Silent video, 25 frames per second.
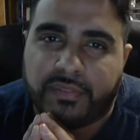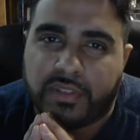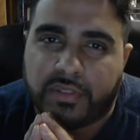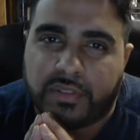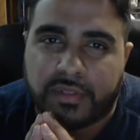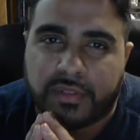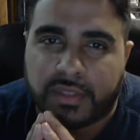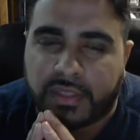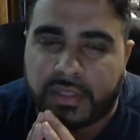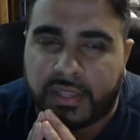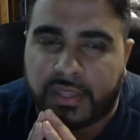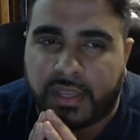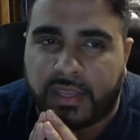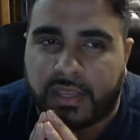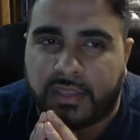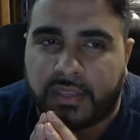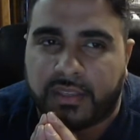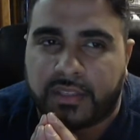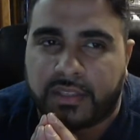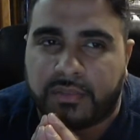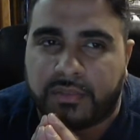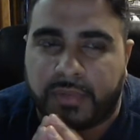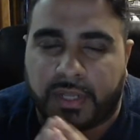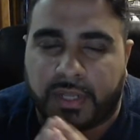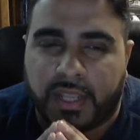doing
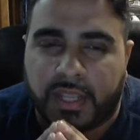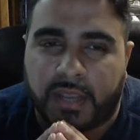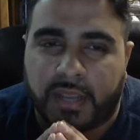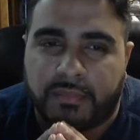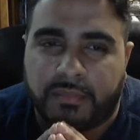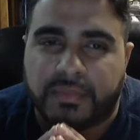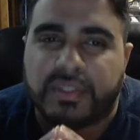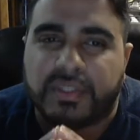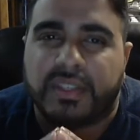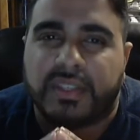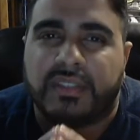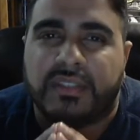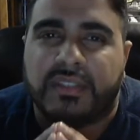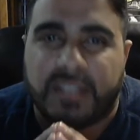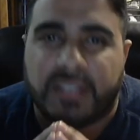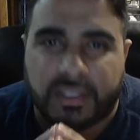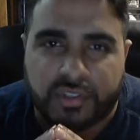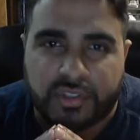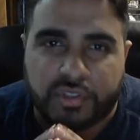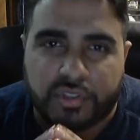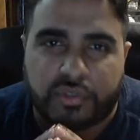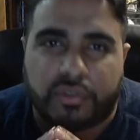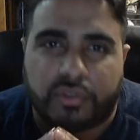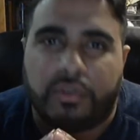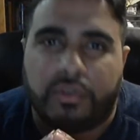things when it comes to
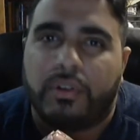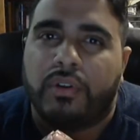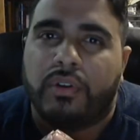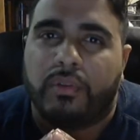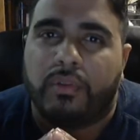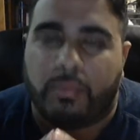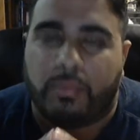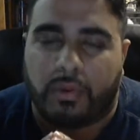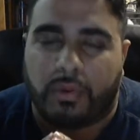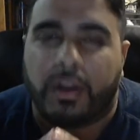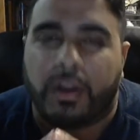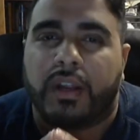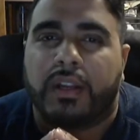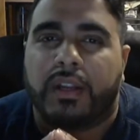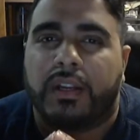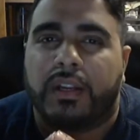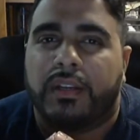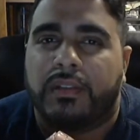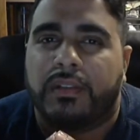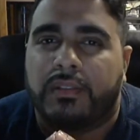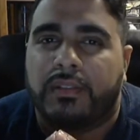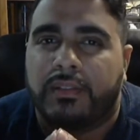digital work.